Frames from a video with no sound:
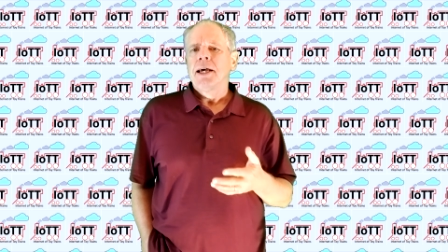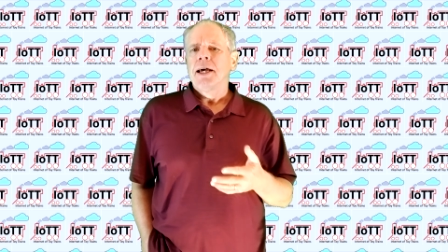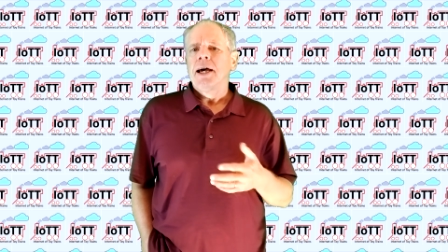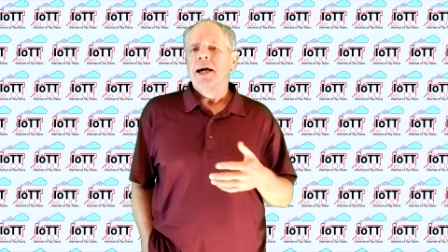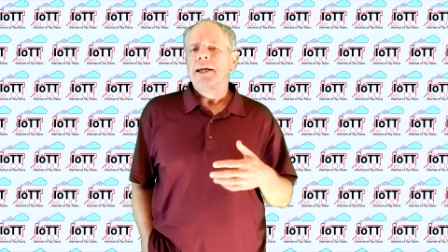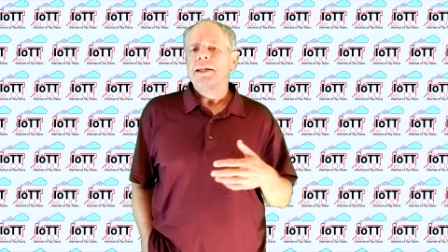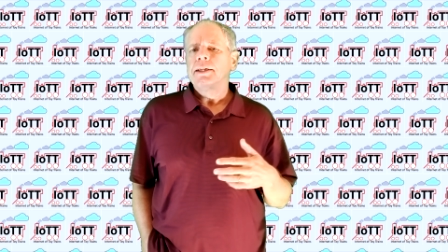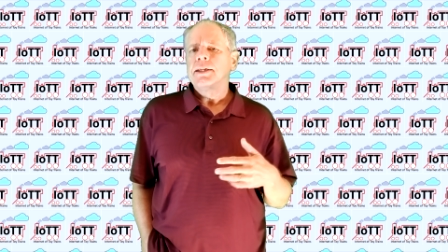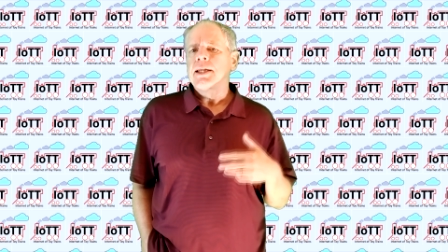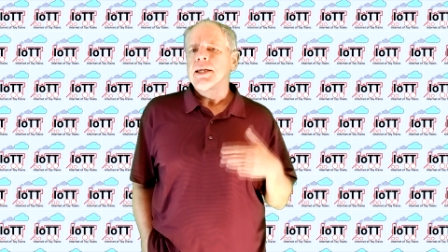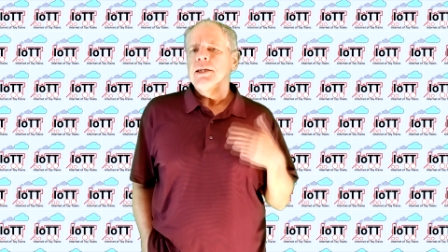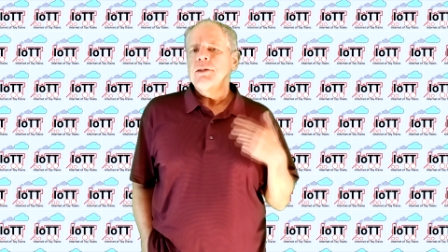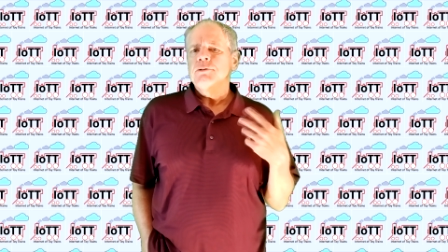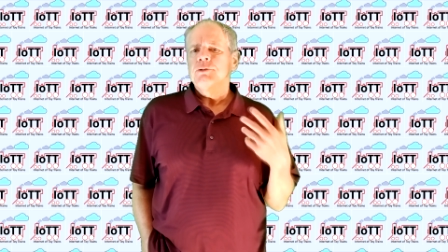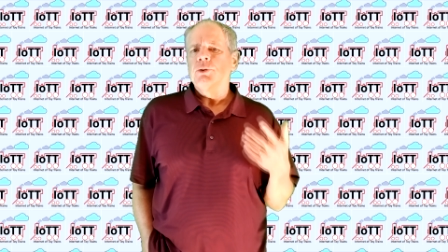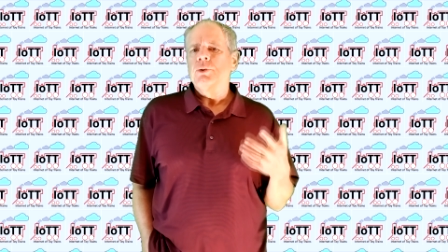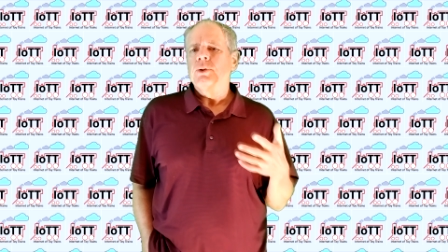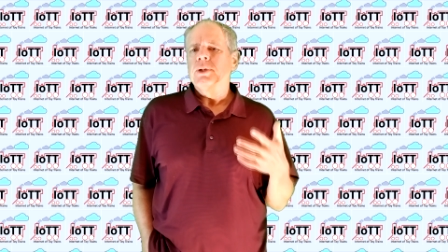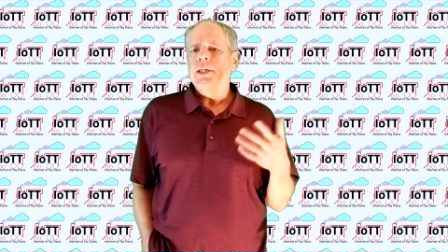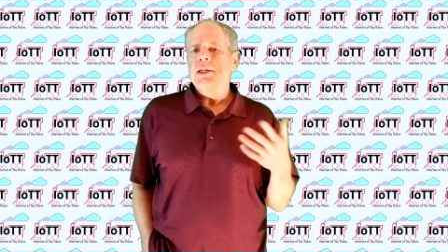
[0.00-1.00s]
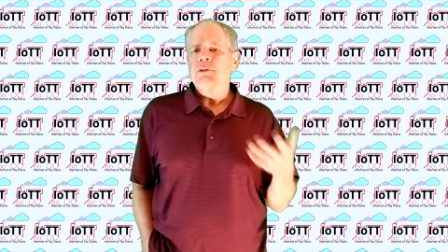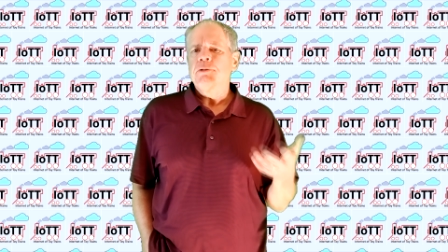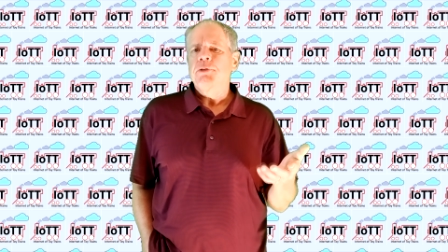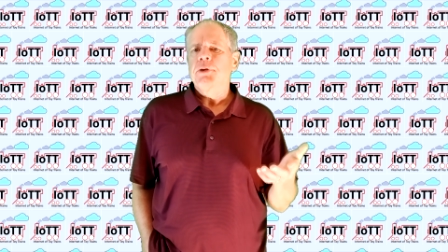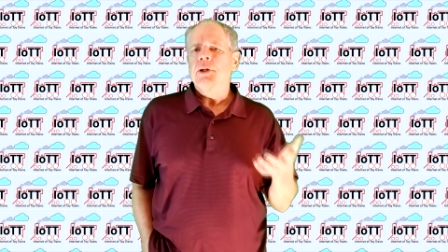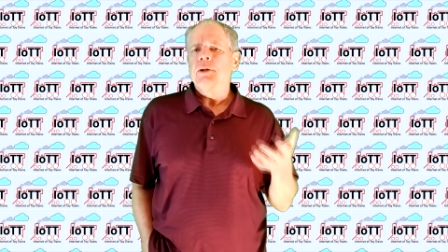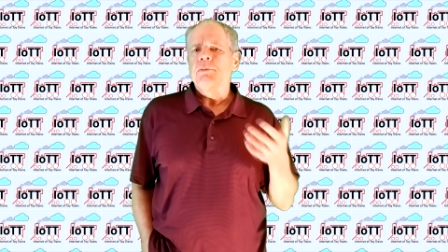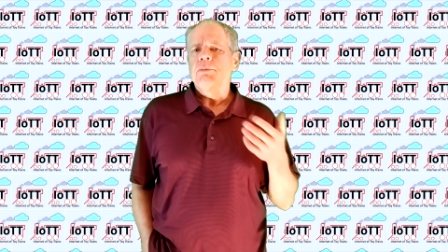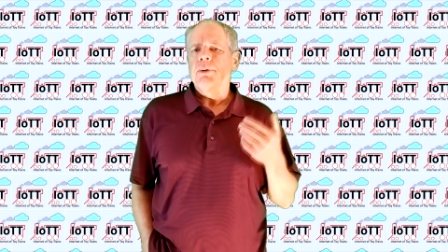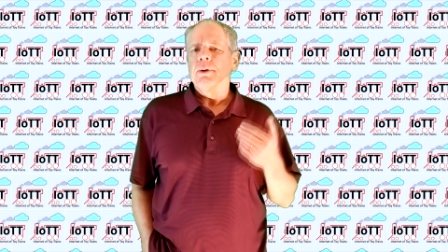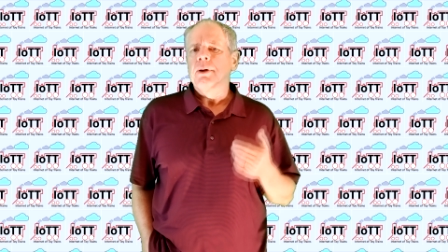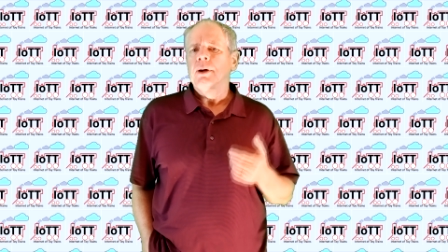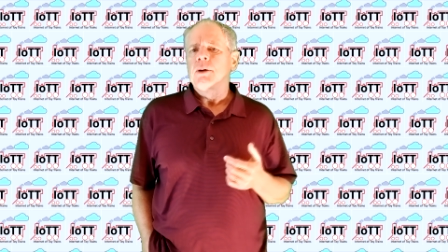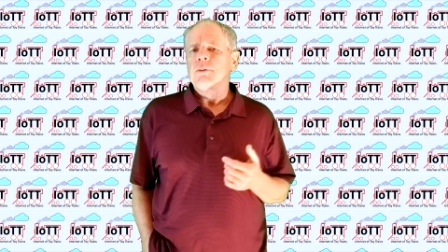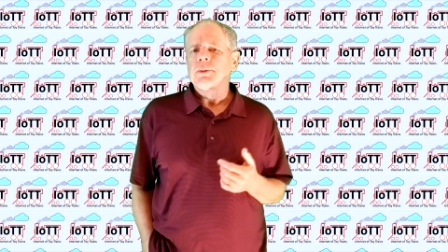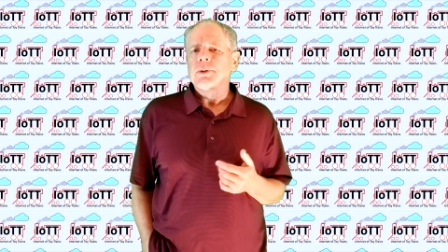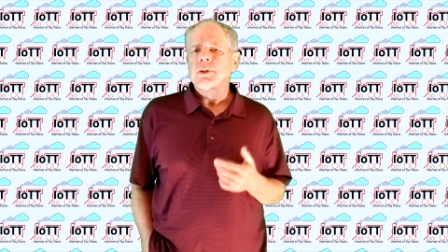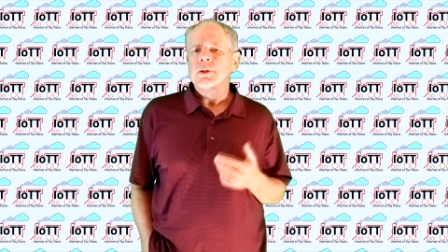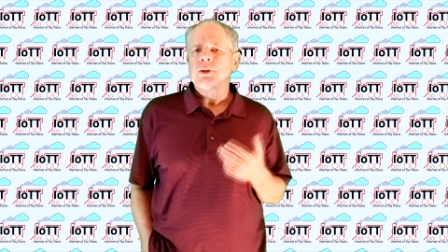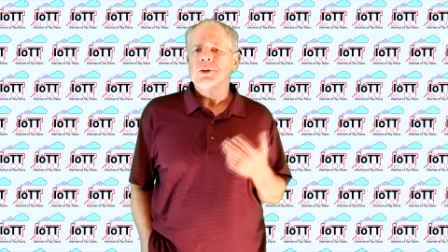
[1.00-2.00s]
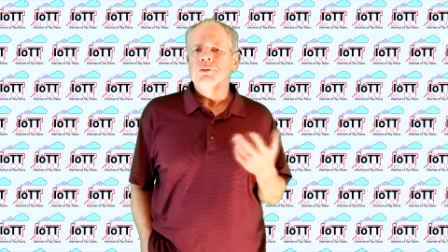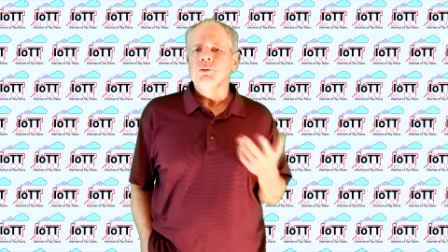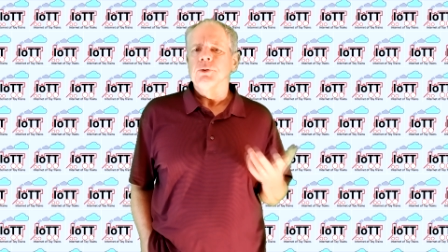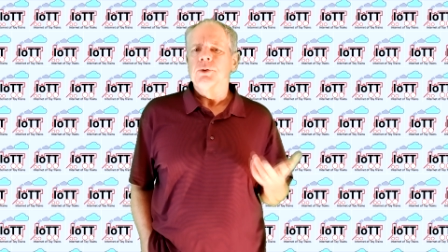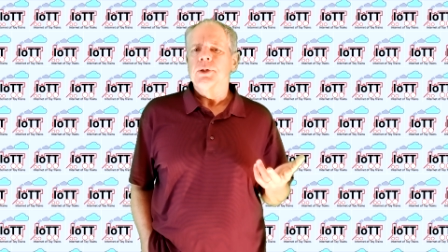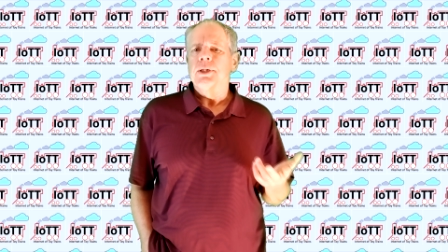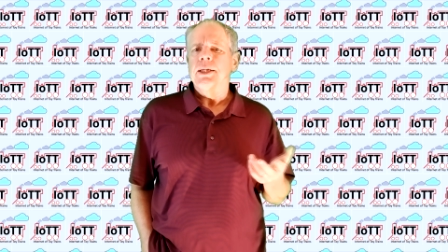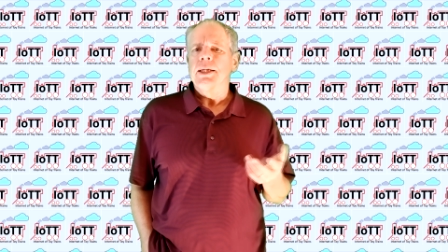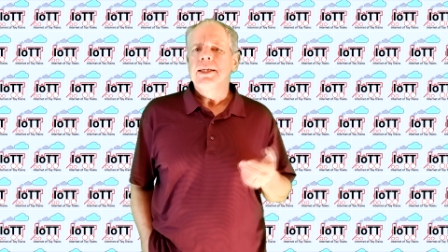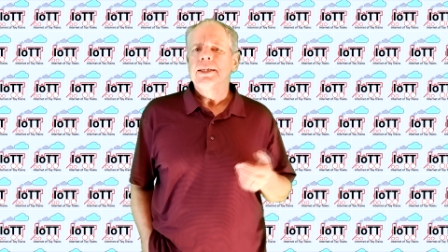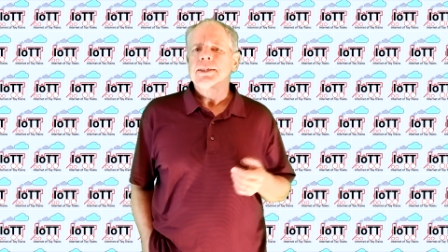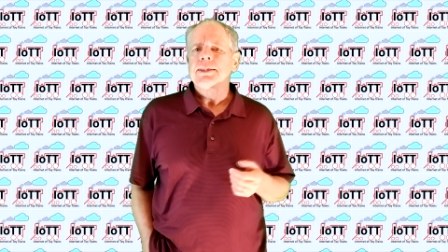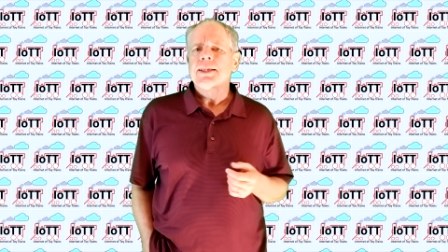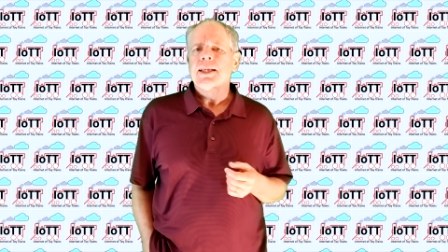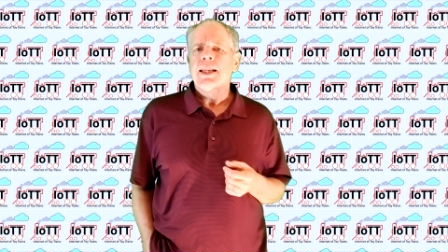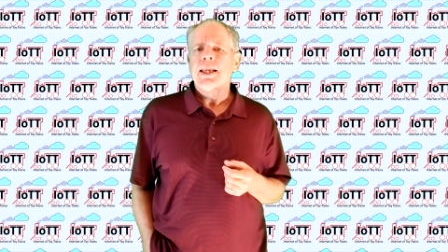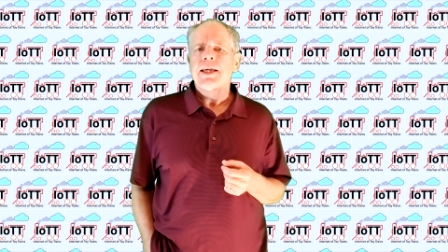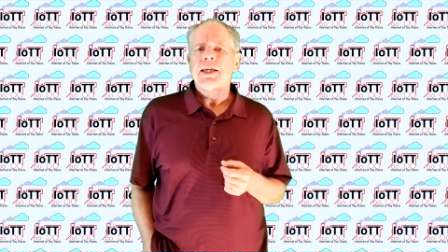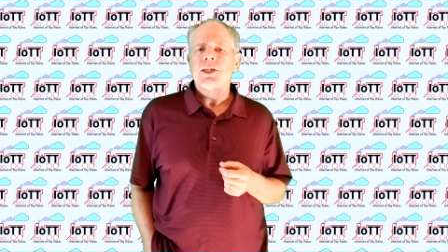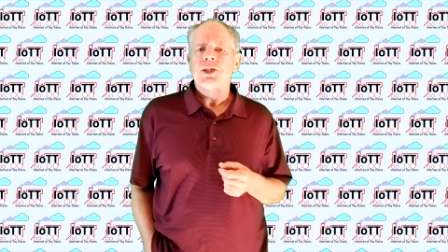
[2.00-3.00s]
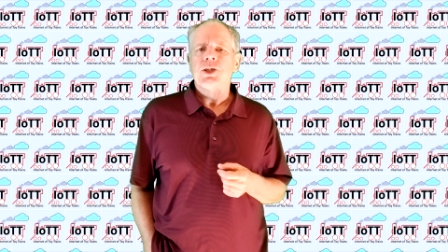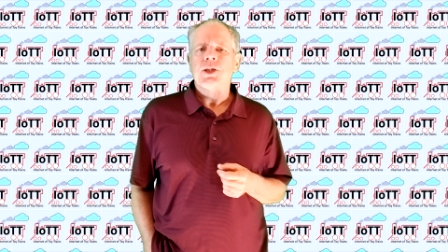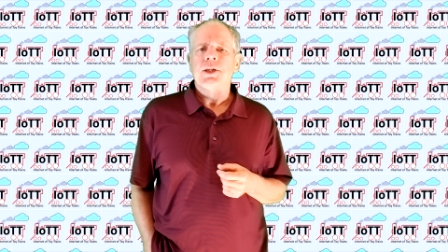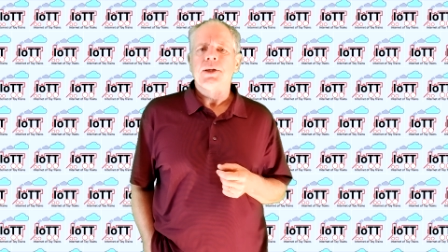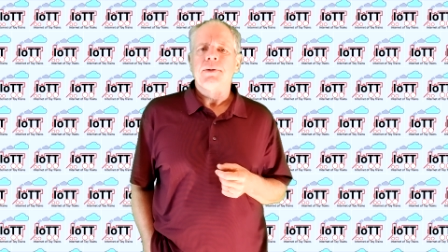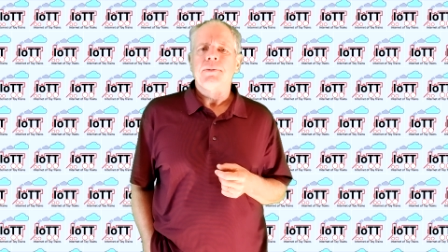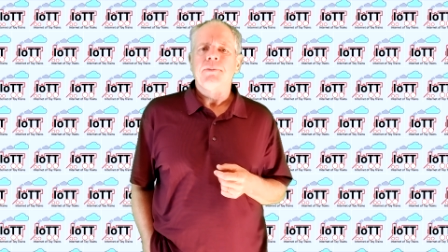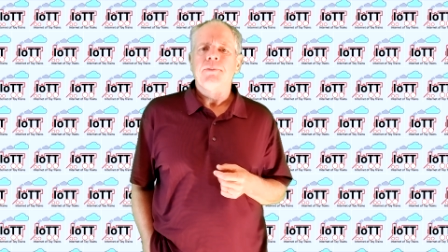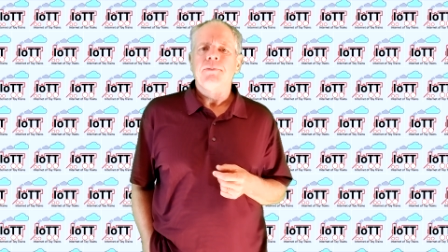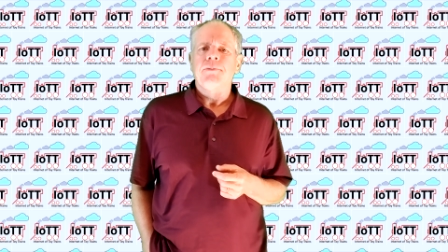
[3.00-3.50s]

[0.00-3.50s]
and therefore different parameters for the installation.